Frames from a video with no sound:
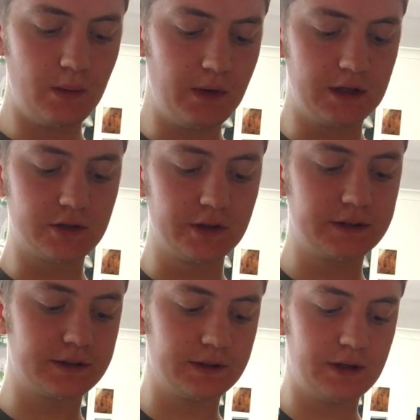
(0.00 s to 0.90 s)
Make sure
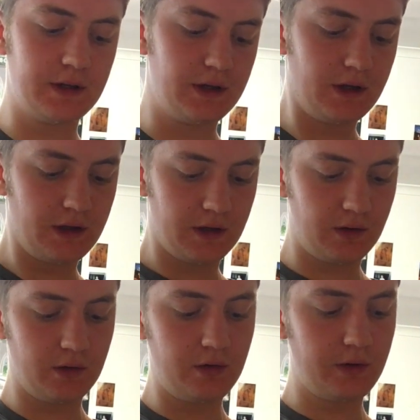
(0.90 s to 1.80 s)
it's
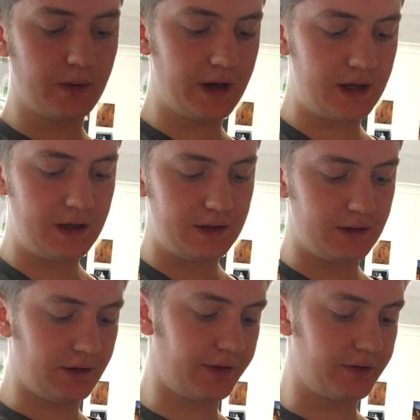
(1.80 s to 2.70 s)
all the way
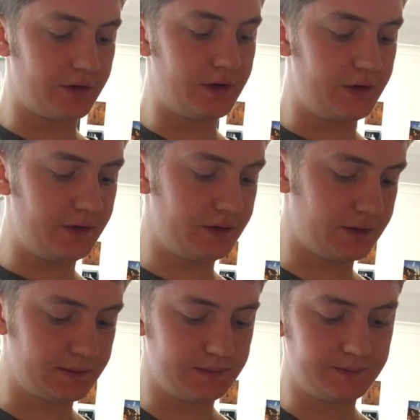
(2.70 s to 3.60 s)
through,
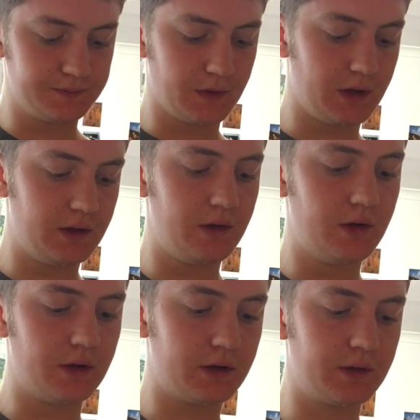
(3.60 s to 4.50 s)

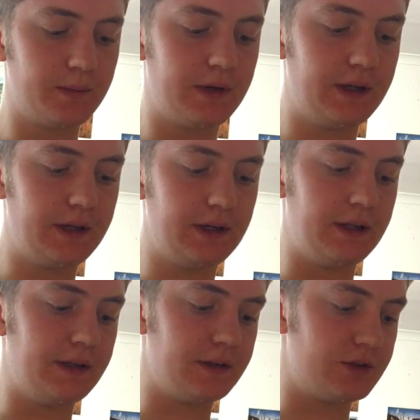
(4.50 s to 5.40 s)
not
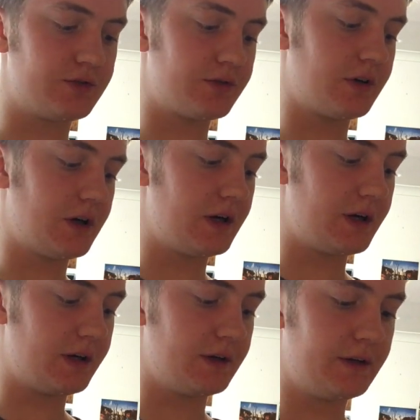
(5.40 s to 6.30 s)
completely
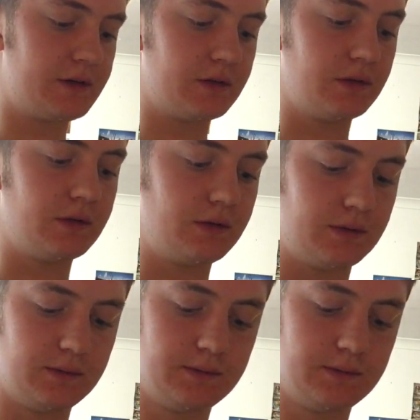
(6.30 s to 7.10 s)
dry at all,